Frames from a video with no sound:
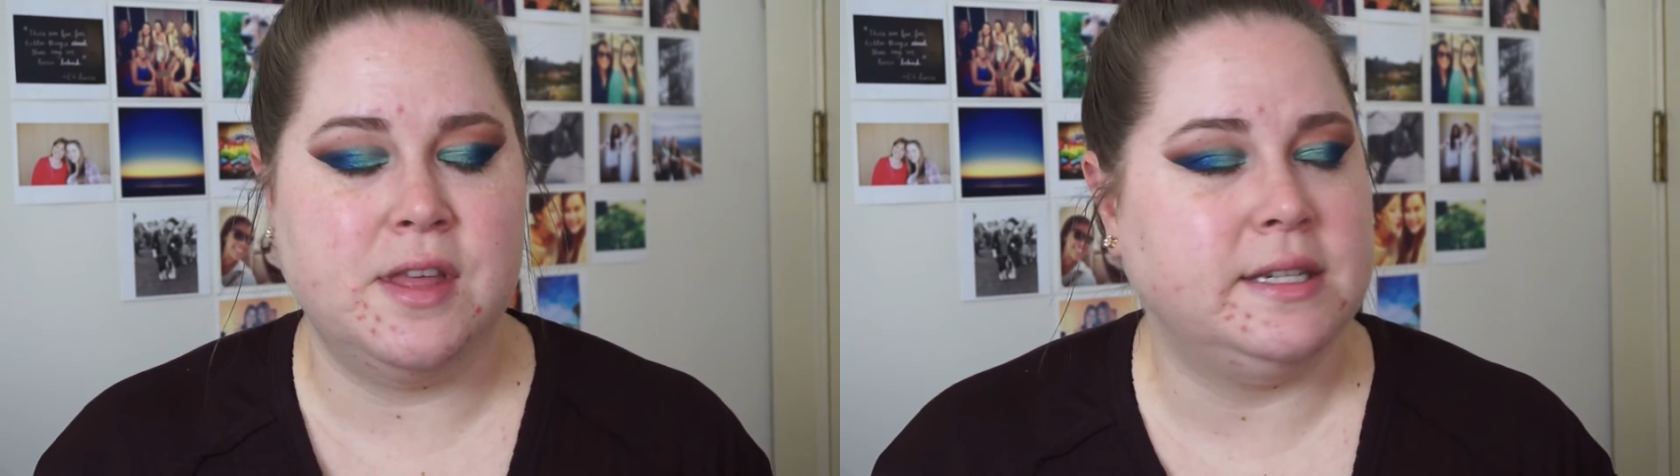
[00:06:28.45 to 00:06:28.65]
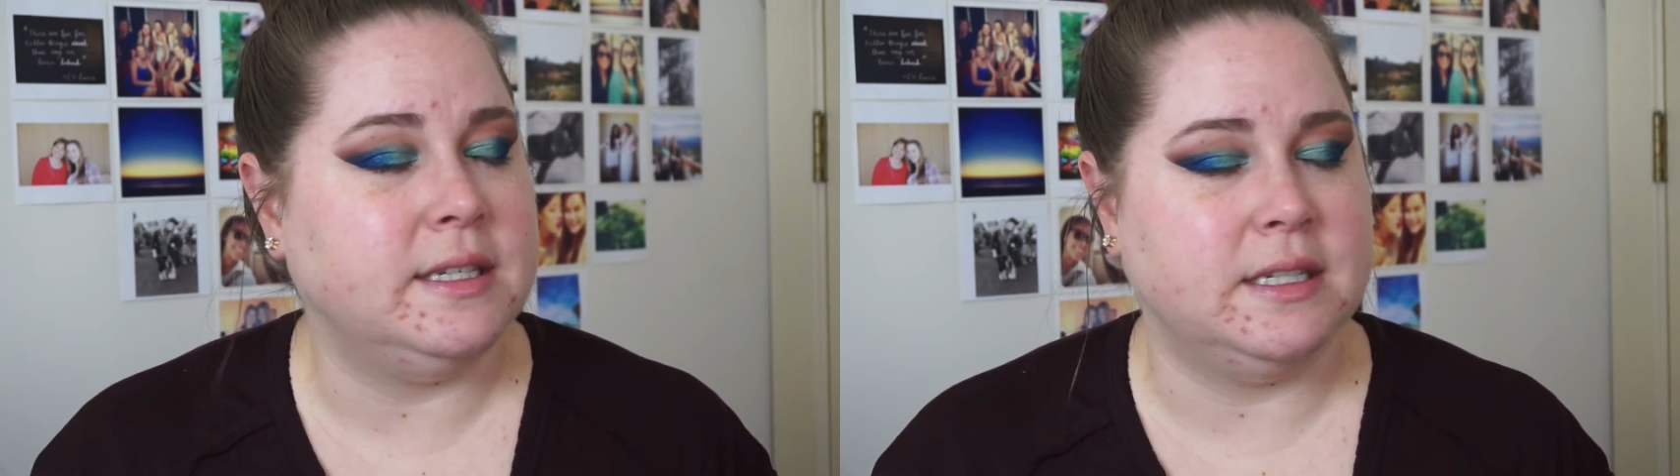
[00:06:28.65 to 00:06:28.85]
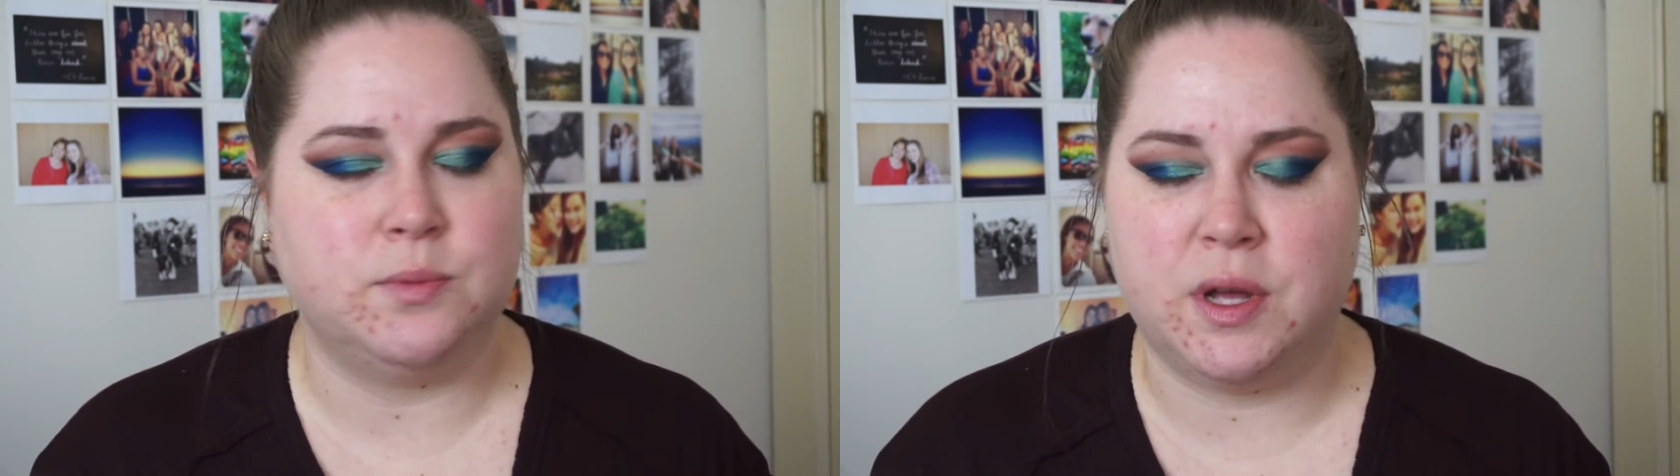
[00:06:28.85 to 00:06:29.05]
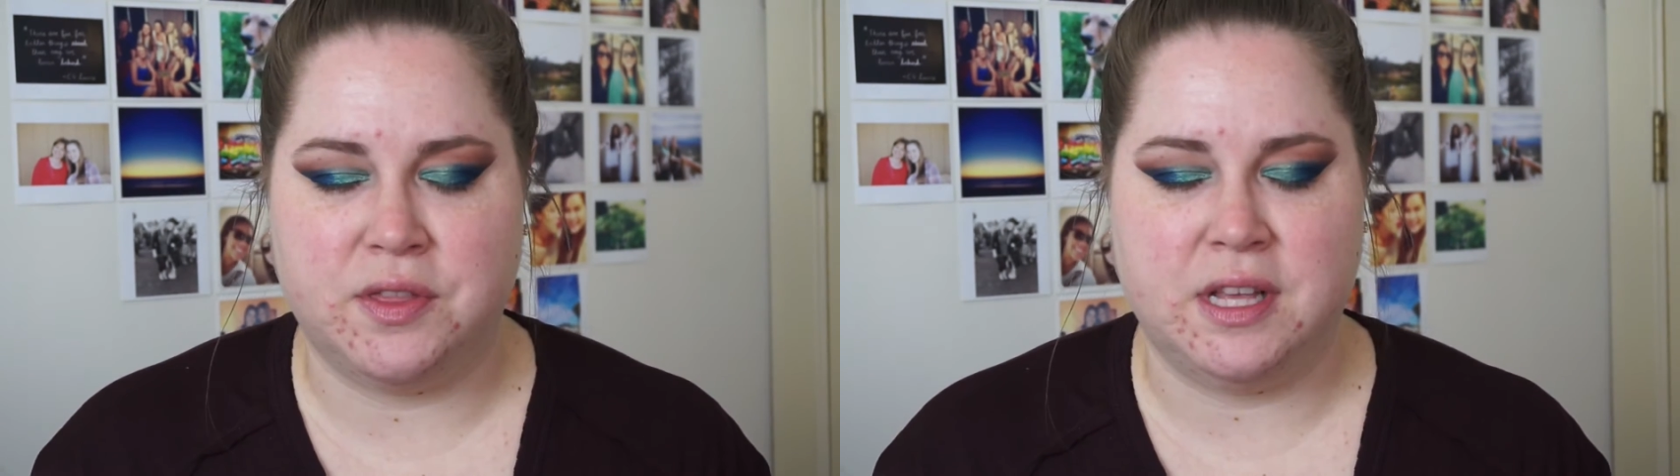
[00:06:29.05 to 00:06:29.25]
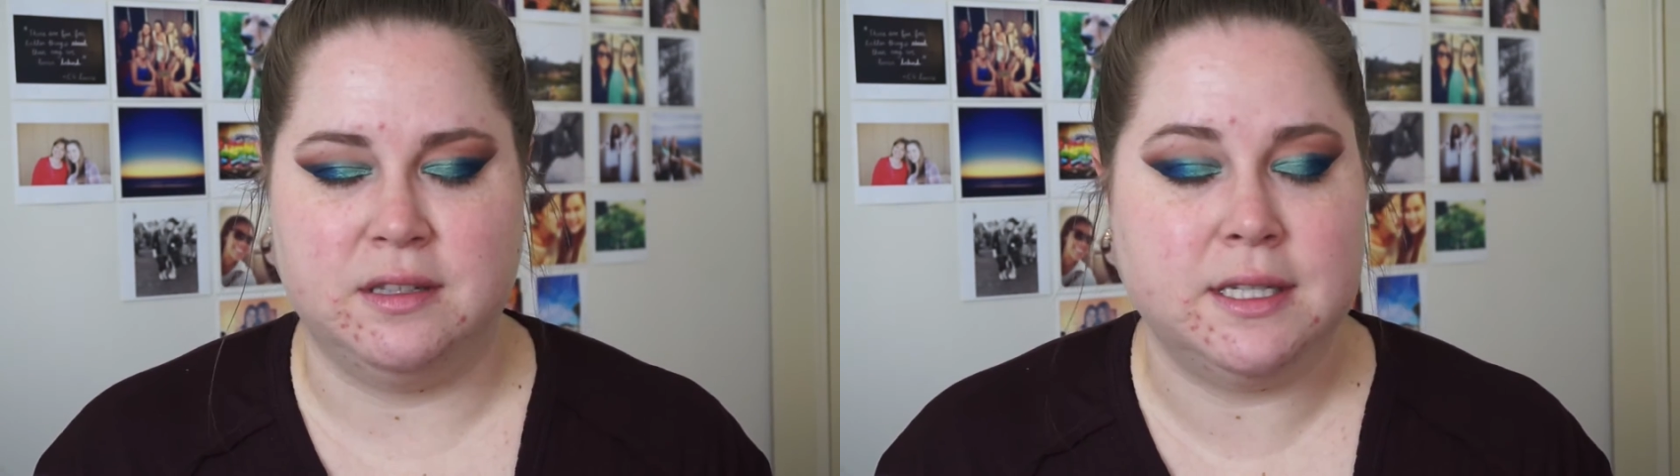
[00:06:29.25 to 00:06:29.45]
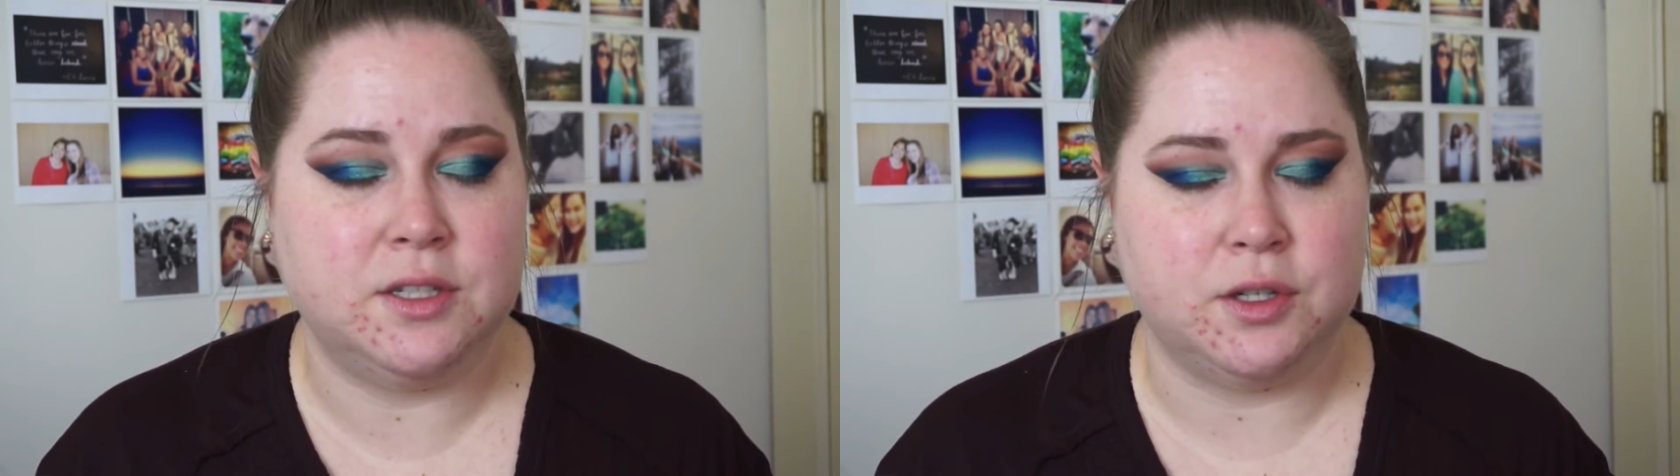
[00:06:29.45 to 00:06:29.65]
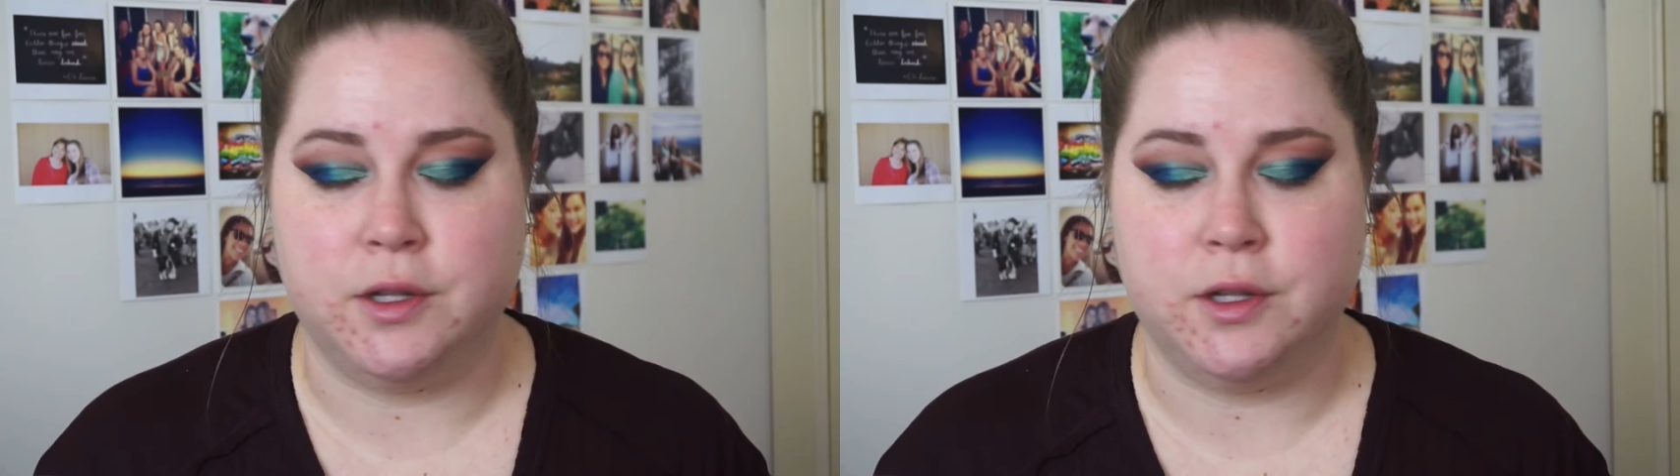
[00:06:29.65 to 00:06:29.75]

This is what the lids are